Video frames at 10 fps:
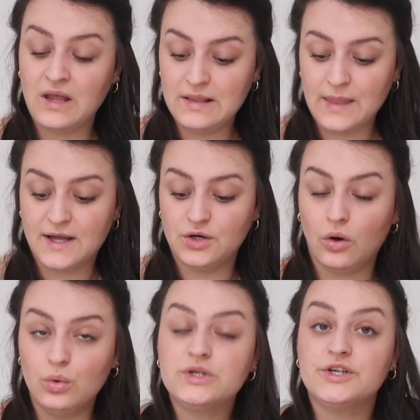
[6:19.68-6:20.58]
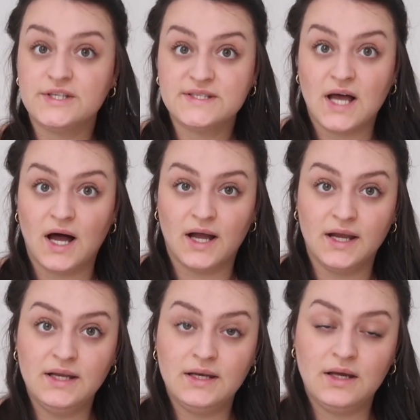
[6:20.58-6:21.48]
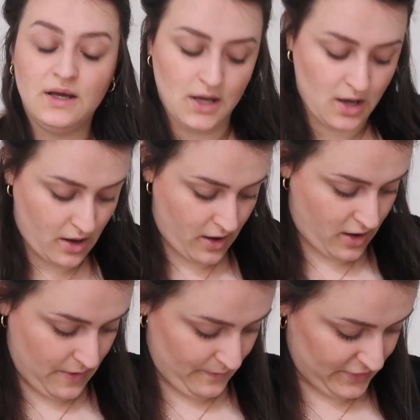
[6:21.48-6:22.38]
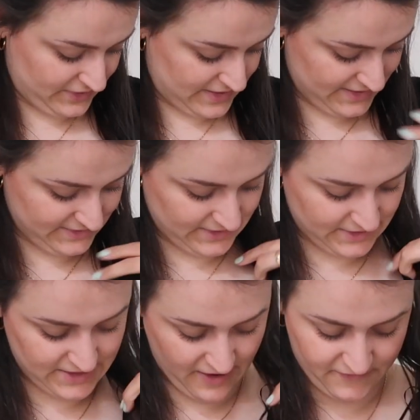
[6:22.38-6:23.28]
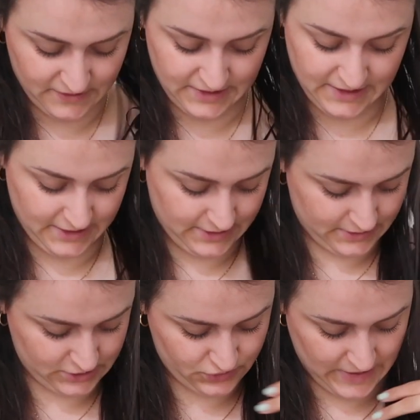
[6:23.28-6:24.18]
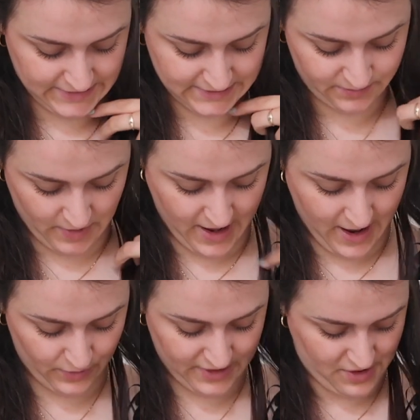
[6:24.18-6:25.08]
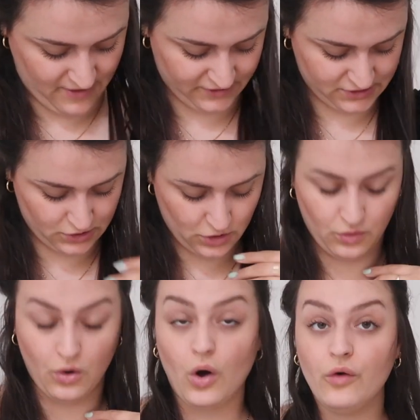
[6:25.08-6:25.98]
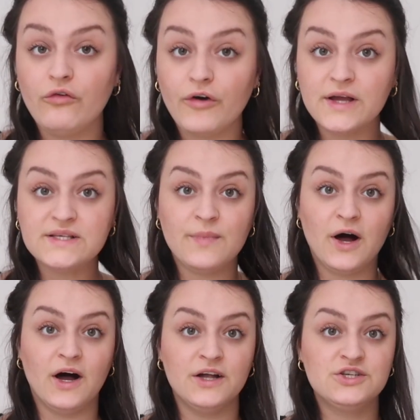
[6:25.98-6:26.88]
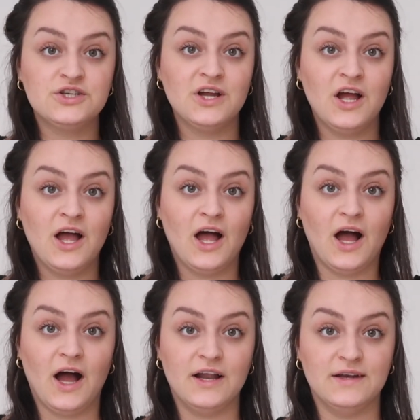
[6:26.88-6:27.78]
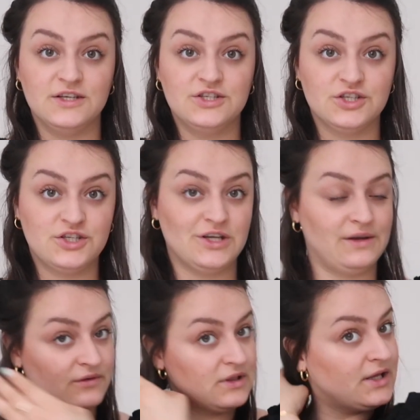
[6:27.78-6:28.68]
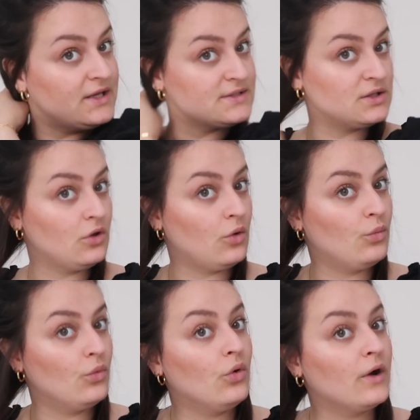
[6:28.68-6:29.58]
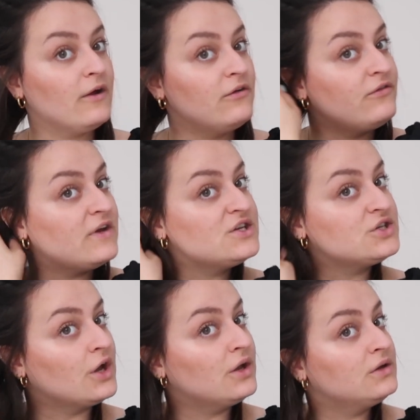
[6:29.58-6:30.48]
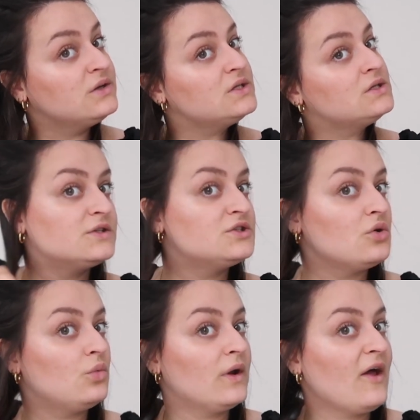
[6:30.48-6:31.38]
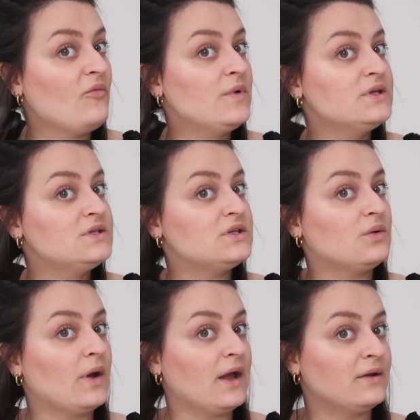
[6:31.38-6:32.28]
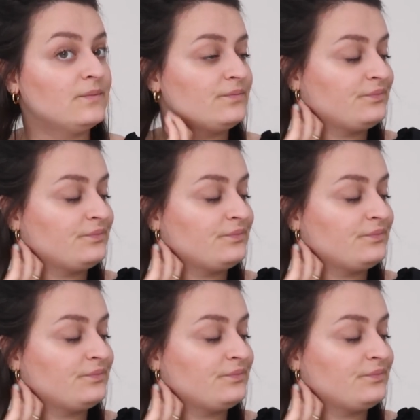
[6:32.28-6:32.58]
like an older design. But this definitely straightens my hair without having to go over it as much, and just generally is a lot more efficient. So what I've been doing